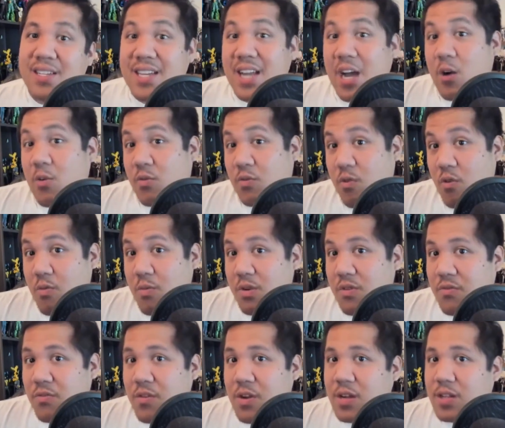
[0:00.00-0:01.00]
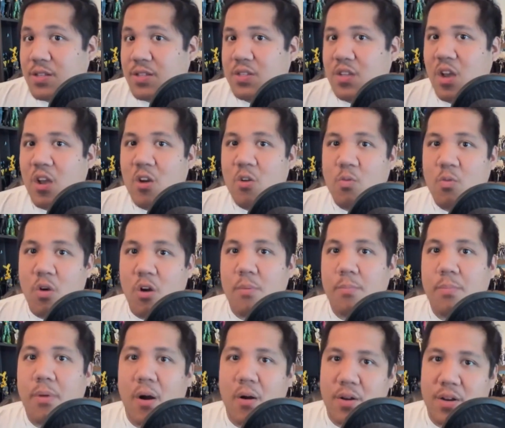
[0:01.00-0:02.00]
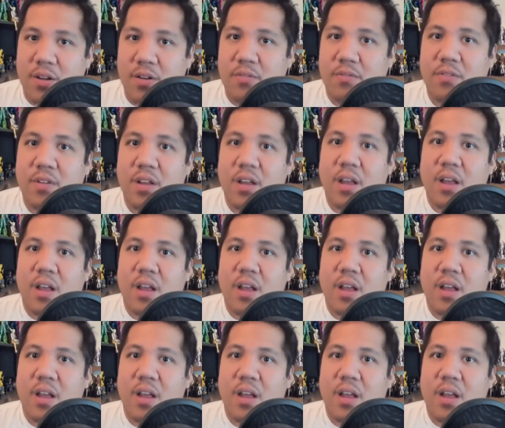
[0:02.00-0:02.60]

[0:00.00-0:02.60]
now former friends were a part of.